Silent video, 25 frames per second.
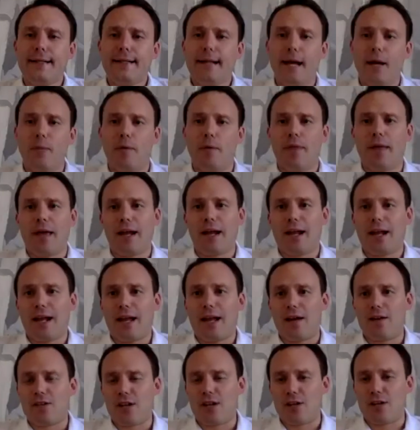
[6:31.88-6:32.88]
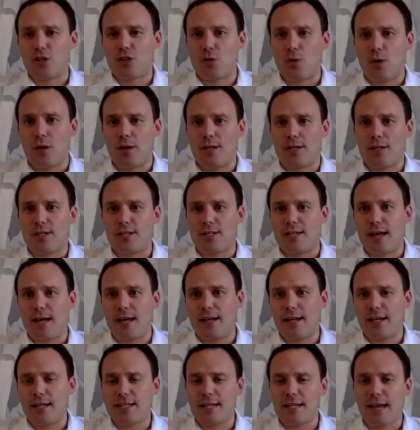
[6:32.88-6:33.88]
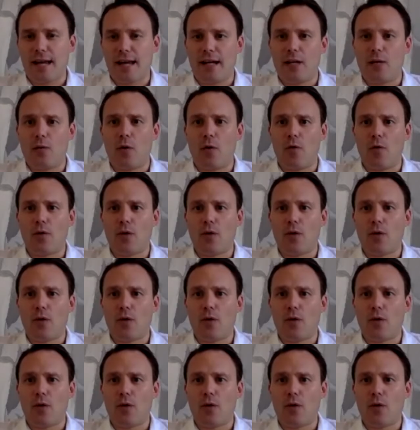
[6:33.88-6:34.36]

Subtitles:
But that allows us to understand exactly what the